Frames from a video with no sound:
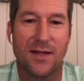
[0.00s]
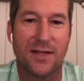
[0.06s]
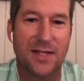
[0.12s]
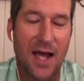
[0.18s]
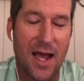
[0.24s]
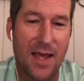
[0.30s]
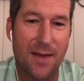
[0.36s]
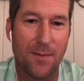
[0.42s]

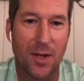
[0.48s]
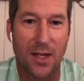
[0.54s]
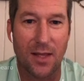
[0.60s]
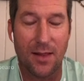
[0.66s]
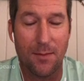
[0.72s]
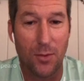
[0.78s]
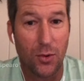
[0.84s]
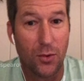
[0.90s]
timing
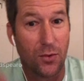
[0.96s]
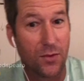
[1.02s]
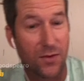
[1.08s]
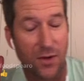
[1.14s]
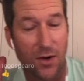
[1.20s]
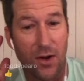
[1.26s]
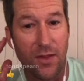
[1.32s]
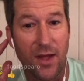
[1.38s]
and the moons
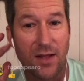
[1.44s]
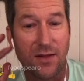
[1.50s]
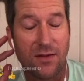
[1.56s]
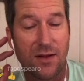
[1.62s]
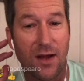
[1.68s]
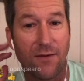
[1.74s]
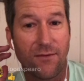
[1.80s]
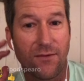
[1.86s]
and all that
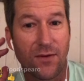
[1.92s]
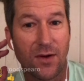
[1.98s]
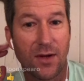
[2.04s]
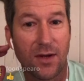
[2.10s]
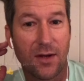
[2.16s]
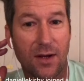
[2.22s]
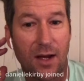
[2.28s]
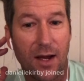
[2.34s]
stuff
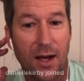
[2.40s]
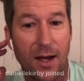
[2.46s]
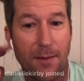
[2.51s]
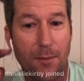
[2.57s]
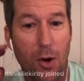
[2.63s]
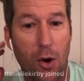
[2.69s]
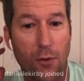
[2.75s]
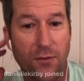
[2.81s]

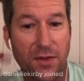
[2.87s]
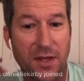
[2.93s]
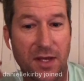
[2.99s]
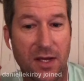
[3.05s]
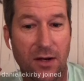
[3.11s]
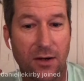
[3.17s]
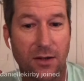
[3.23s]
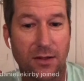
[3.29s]
over the
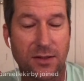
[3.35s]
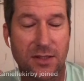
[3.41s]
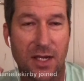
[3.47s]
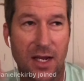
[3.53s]
years.